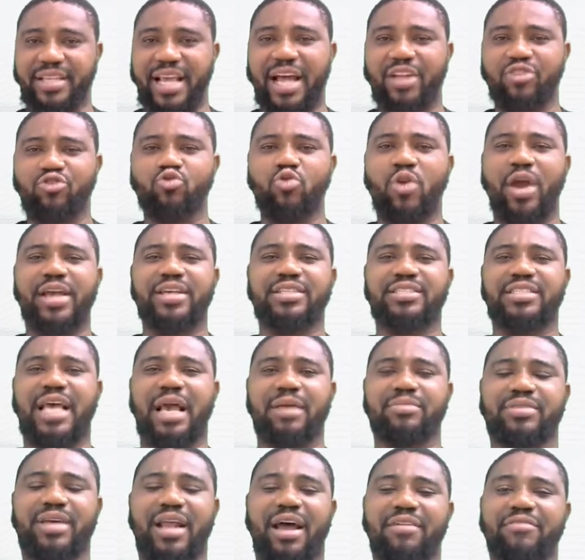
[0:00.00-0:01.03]
There are two
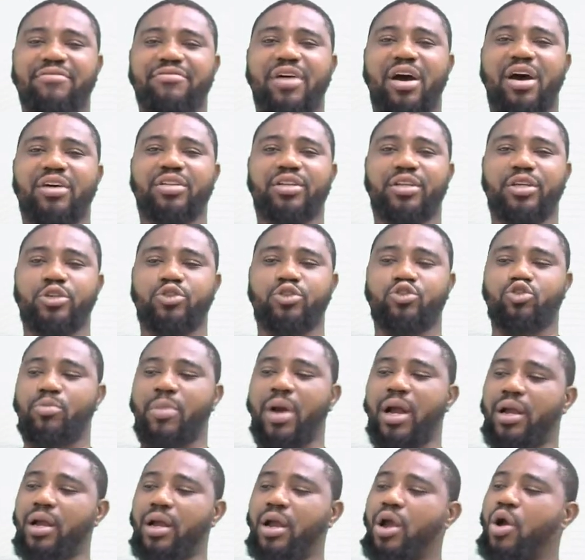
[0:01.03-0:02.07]
enzymes that are found in the
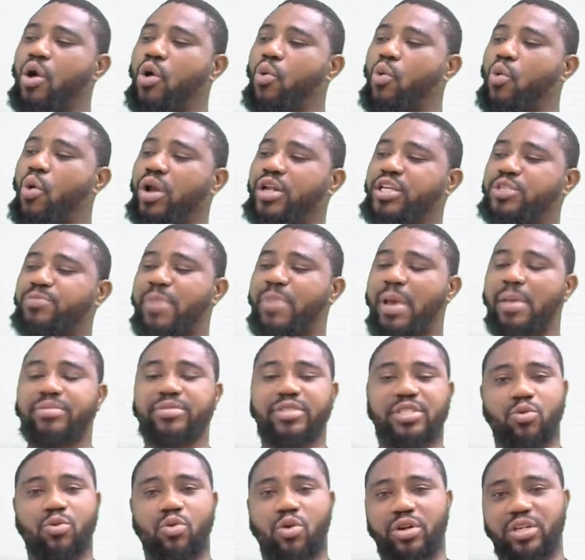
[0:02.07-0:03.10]
stomach. One is
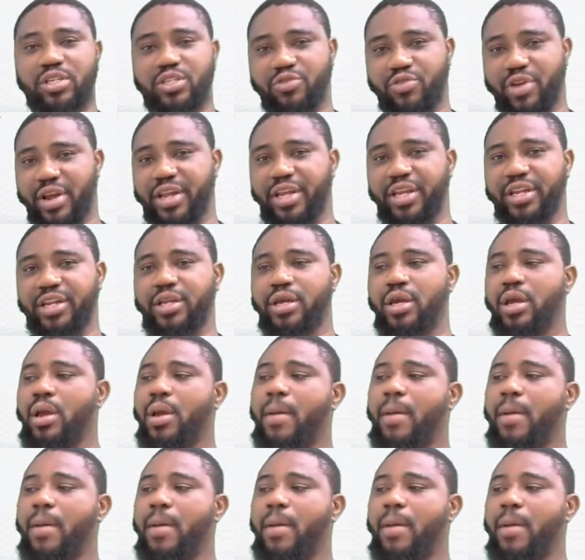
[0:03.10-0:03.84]
pepsin, one is renin.